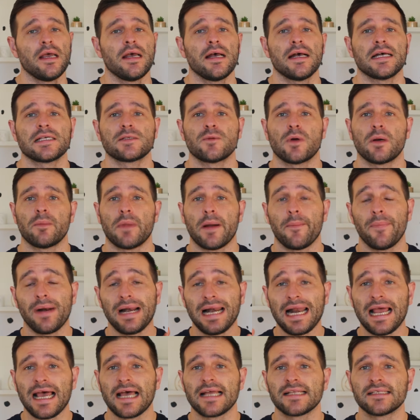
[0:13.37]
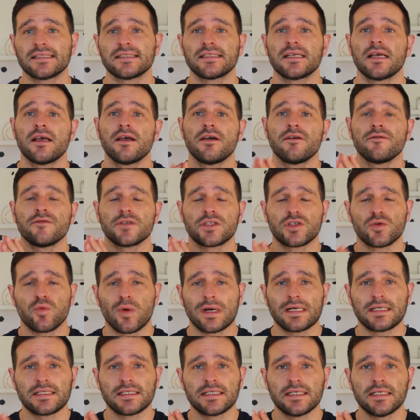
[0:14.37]
as well as my plans for
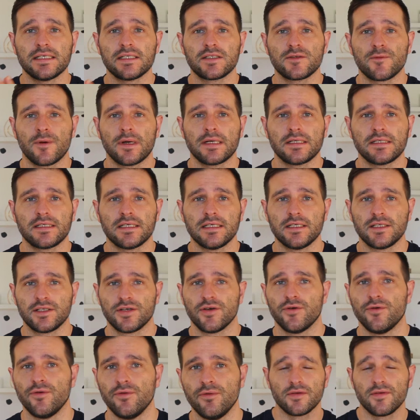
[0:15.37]
2022.